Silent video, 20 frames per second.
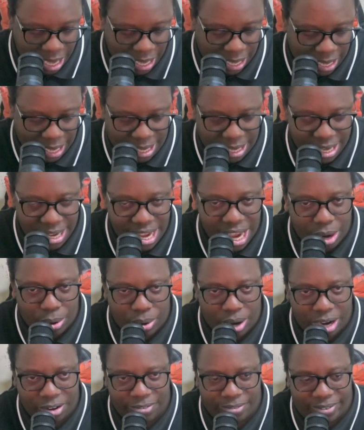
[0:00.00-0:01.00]
a
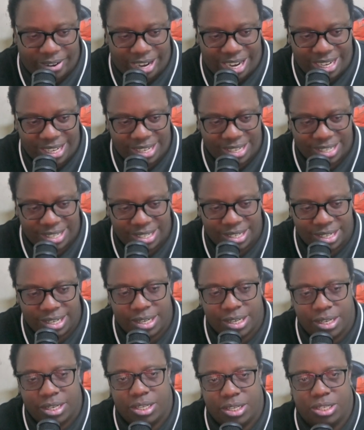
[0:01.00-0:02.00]
DIY flight.
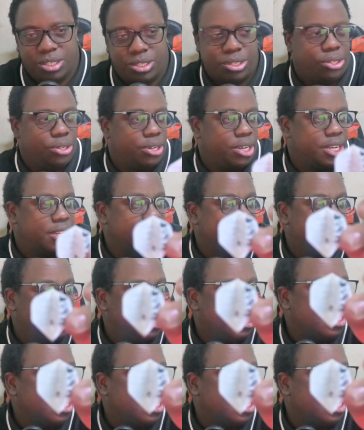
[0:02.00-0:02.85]
So you can see